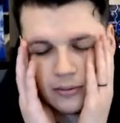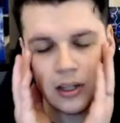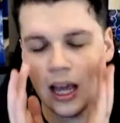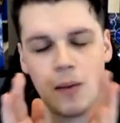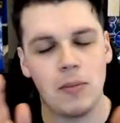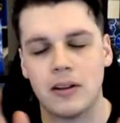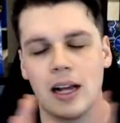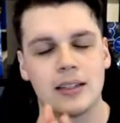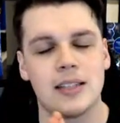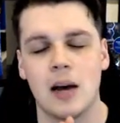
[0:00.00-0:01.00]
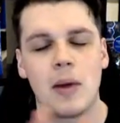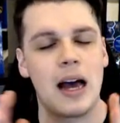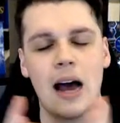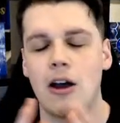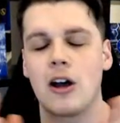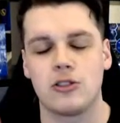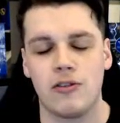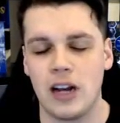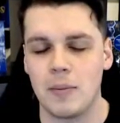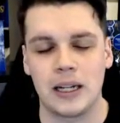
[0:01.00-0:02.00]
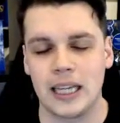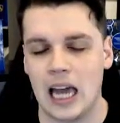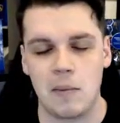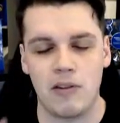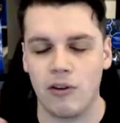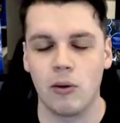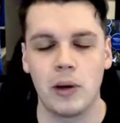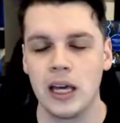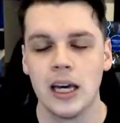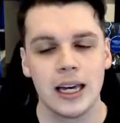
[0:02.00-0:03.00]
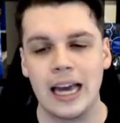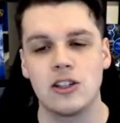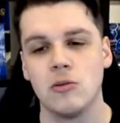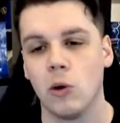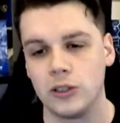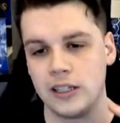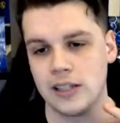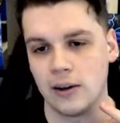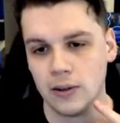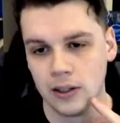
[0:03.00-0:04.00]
Tell me, how do you feel about that game before we get into more detail?